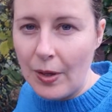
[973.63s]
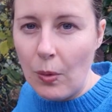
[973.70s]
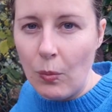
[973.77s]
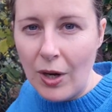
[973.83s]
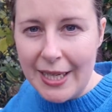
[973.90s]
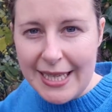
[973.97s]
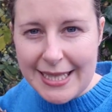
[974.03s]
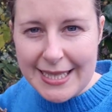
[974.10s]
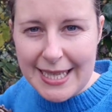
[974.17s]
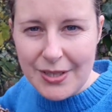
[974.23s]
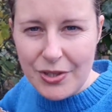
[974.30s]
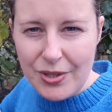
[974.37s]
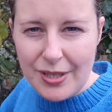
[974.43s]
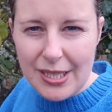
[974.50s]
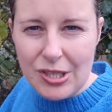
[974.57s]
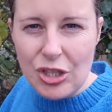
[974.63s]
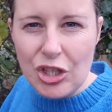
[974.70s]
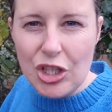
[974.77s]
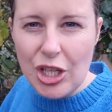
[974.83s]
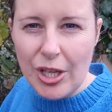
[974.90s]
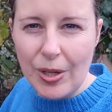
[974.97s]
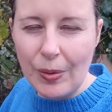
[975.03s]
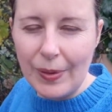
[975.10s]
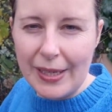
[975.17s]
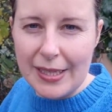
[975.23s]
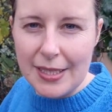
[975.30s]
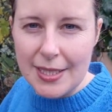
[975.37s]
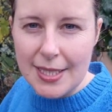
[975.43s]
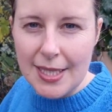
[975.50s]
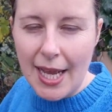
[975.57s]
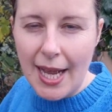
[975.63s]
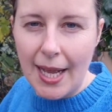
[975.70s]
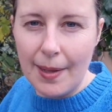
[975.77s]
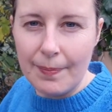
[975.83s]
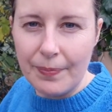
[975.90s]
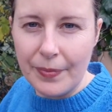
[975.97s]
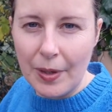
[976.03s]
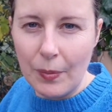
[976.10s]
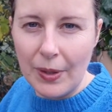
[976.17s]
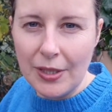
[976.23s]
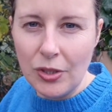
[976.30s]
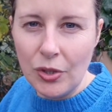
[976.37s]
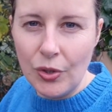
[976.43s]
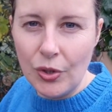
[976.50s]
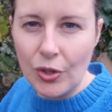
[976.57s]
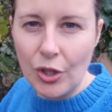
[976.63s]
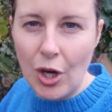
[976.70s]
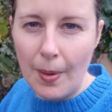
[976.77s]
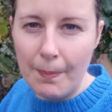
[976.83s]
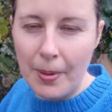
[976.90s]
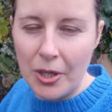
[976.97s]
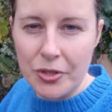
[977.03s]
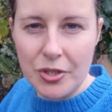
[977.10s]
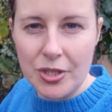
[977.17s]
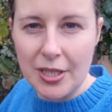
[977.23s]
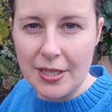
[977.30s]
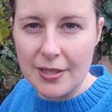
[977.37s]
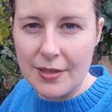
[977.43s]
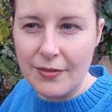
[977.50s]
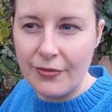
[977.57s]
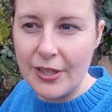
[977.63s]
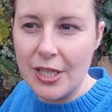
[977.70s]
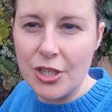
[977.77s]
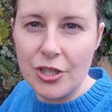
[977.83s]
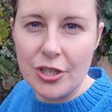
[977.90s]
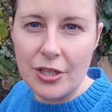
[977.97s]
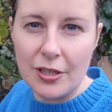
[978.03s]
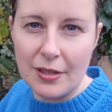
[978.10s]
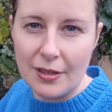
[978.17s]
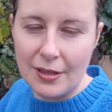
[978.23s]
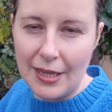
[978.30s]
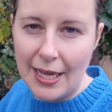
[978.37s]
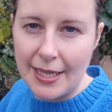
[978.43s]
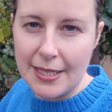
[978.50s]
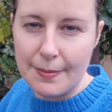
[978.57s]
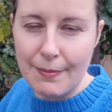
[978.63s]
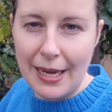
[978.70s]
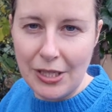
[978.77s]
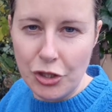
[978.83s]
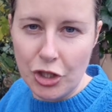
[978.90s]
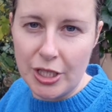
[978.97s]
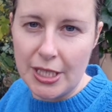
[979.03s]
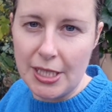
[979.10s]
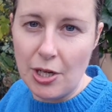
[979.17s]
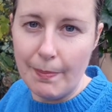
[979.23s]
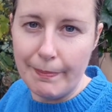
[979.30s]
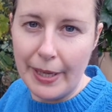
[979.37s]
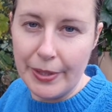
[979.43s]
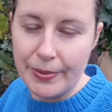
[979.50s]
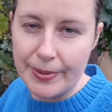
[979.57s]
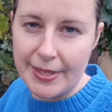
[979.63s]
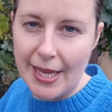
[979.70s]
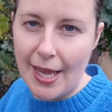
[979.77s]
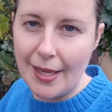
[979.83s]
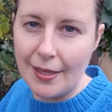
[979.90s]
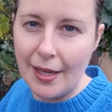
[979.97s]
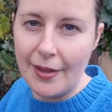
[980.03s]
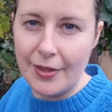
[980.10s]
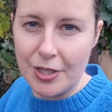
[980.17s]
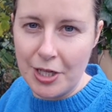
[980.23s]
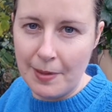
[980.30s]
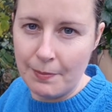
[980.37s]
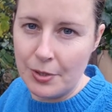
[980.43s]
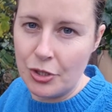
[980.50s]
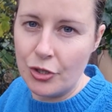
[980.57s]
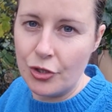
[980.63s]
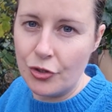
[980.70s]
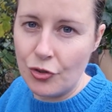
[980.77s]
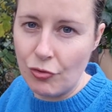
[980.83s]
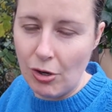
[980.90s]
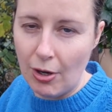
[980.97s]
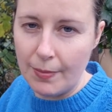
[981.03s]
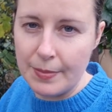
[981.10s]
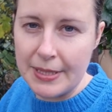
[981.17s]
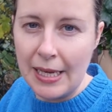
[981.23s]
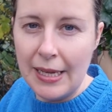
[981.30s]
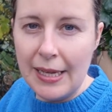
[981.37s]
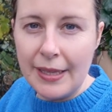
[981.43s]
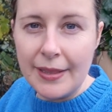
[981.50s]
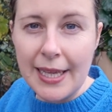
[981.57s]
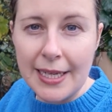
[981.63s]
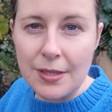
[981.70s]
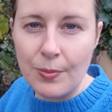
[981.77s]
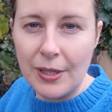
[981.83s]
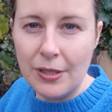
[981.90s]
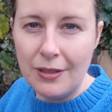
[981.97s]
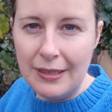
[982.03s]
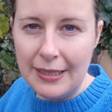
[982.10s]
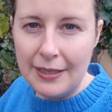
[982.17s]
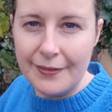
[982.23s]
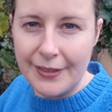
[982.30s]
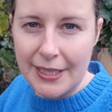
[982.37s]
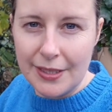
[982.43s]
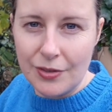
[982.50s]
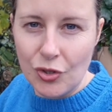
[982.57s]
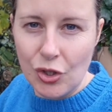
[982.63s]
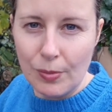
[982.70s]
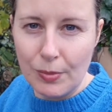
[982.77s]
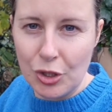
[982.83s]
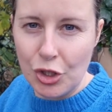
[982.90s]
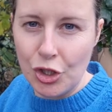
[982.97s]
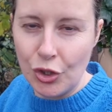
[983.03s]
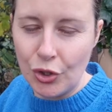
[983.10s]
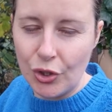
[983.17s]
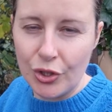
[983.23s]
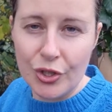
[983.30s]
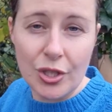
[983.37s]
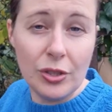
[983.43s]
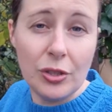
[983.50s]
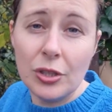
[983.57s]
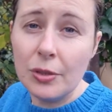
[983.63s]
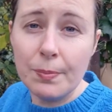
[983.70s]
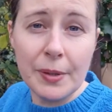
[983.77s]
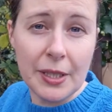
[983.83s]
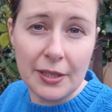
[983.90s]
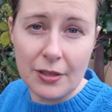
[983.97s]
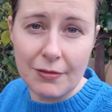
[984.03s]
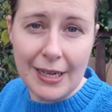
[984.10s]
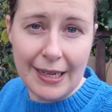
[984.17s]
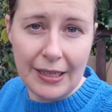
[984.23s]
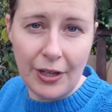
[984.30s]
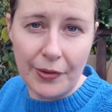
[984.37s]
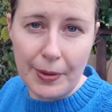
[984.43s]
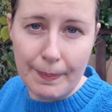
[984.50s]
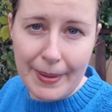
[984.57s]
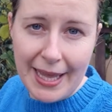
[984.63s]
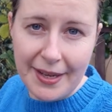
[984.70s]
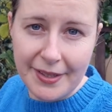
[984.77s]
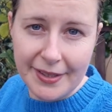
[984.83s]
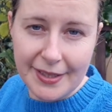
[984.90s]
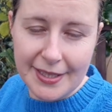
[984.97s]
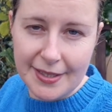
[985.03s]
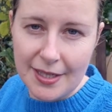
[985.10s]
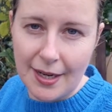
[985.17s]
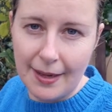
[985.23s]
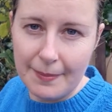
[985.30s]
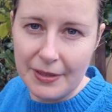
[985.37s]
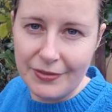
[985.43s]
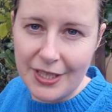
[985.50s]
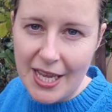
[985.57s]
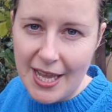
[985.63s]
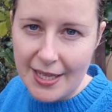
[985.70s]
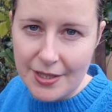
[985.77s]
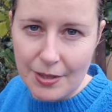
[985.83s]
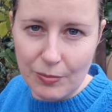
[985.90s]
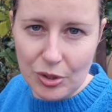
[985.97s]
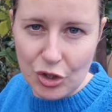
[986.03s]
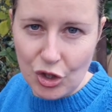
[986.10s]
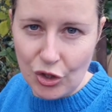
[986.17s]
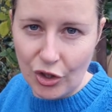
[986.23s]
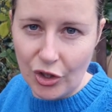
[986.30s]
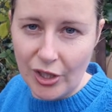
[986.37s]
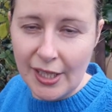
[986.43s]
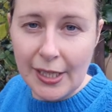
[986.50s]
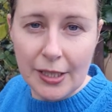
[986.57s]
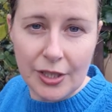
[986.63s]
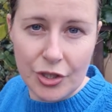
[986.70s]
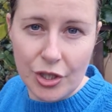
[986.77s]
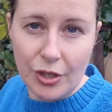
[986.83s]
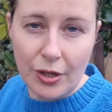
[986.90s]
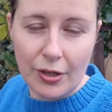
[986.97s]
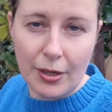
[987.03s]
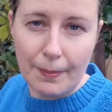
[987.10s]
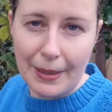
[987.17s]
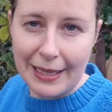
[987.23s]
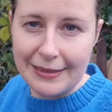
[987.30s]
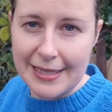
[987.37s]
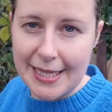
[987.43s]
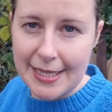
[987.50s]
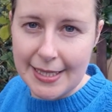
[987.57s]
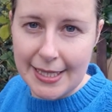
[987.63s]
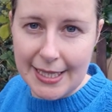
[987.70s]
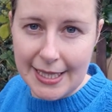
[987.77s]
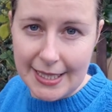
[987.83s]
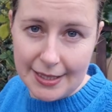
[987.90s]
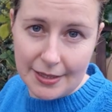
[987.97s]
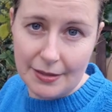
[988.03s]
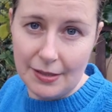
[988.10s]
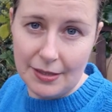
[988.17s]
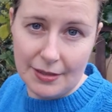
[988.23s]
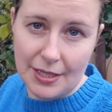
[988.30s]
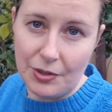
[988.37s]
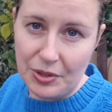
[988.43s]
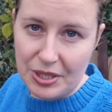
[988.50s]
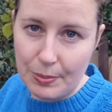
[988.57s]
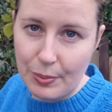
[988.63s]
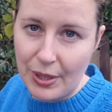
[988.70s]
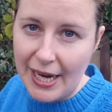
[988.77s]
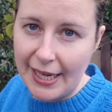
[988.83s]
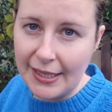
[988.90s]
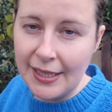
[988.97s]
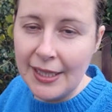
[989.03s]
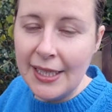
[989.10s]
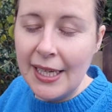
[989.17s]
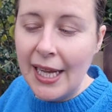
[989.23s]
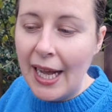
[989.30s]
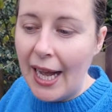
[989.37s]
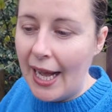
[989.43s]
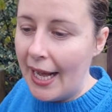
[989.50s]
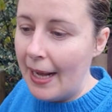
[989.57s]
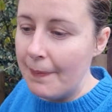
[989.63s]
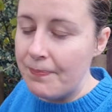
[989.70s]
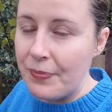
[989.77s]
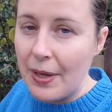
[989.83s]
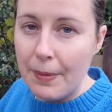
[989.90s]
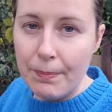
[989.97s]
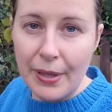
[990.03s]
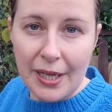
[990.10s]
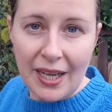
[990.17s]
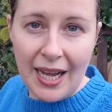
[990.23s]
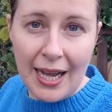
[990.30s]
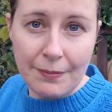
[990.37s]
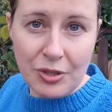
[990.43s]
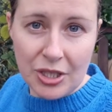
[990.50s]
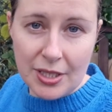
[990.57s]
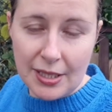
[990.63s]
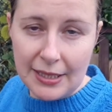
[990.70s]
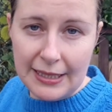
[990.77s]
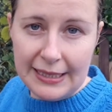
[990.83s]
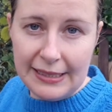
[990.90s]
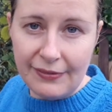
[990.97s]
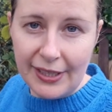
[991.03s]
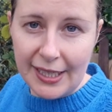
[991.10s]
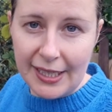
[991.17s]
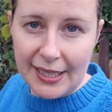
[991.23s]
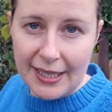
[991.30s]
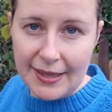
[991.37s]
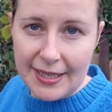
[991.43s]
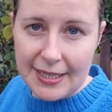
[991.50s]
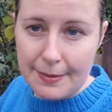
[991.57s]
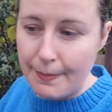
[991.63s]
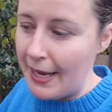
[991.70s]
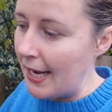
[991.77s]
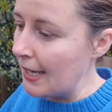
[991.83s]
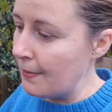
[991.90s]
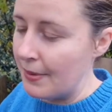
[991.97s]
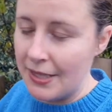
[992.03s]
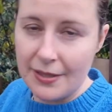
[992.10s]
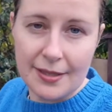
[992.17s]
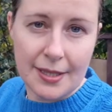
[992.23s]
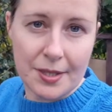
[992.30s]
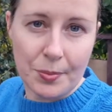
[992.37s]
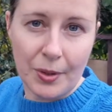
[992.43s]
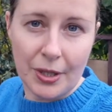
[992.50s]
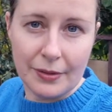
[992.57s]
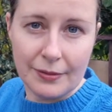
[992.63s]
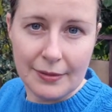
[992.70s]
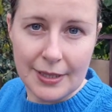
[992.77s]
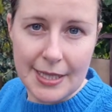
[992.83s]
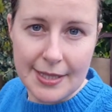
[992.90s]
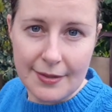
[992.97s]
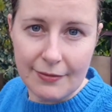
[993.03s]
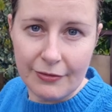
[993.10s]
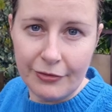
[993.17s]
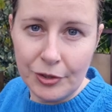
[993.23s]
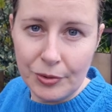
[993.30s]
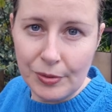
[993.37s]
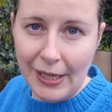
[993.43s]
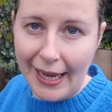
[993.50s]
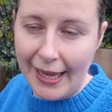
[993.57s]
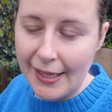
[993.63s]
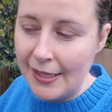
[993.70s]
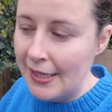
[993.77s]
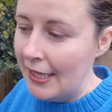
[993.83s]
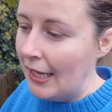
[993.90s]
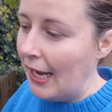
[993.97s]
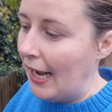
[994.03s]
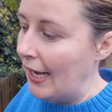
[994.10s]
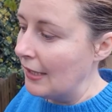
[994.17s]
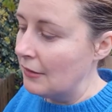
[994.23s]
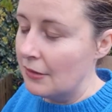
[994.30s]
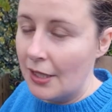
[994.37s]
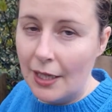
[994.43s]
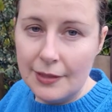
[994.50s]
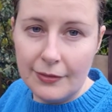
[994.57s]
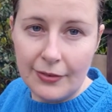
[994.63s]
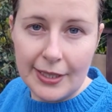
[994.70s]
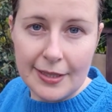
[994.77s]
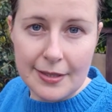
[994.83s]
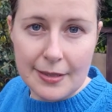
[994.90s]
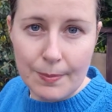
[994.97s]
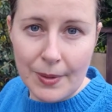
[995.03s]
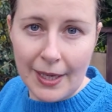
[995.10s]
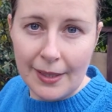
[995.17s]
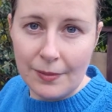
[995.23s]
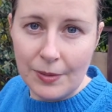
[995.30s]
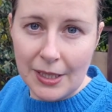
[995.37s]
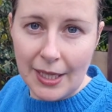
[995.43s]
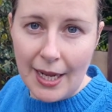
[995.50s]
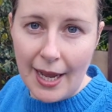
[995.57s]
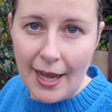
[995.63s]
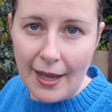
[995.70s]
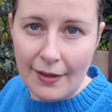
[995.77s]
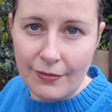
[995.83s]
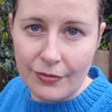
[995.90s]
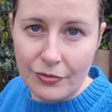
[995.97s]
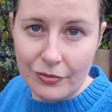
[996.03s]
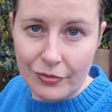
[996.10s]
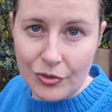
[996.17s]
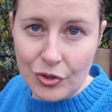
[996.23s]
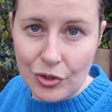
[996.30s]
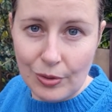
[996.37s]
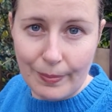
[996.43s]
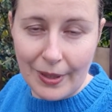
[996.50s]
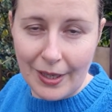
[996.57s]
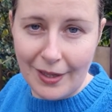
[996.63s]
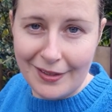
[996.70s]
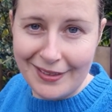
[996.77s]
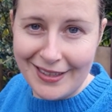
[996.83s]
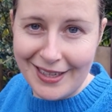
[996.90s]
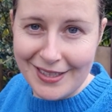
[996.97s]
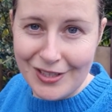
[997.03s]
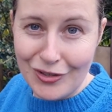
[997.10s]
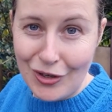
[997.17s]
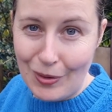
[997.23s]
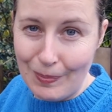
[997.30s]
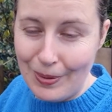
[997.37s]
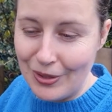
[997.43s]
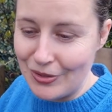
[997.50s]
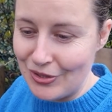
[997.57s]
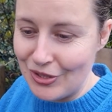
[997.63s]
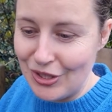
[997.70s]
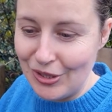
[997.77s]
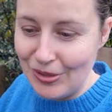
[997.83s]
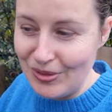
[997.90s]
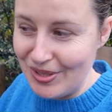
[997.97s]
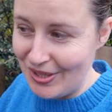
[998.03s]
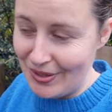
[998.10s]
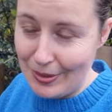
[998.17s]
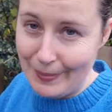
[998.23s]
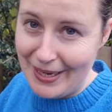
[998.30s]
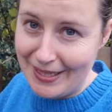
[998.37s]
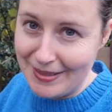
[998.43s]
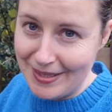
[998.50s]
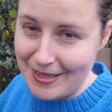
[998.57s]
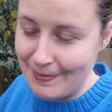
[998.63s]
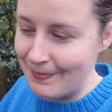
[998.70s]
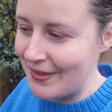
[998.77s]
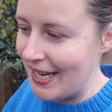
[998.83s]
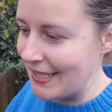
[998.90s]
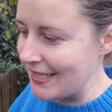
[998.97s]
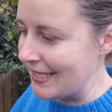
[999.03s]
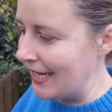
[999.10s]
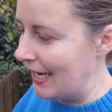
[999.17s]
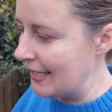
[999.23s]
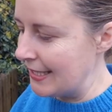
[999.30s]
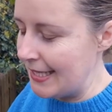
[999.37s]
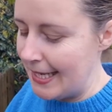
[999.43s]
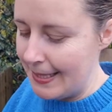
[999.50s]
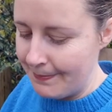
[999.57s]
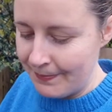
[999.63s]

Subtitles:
what he says you need to do is when your compost has finished, like it's major decomposing and the temperature drops, that's when you leave it to mature. So you could put it directly on the bed at this time of year to mature because you're not going to plant in it until spring, but I'm just going to leave it in this bay because this one isn't full yet, and hopefully in spring we're going to have super nice compost to use on the beds. That's the idea.